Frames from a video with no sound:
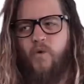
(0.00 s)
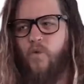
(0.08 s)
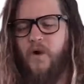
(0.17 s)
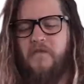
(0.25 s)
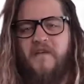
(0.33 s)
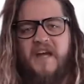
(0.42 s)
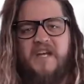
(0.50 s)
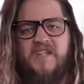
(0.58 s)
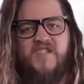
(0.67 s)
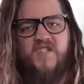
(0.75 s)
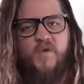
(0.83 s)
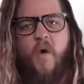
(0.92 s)
Or what if I get
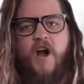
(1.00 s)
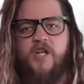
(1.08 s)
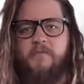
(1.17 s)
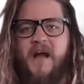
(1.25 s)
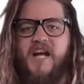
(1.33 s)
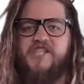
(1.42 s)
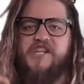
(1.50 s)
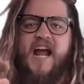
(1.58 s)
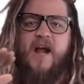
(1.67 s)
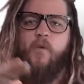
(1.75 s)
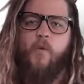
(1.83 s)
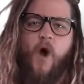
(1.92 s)
squashed by a
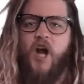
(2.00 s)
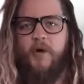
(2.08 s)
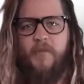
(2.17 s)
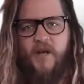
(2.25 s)
giant water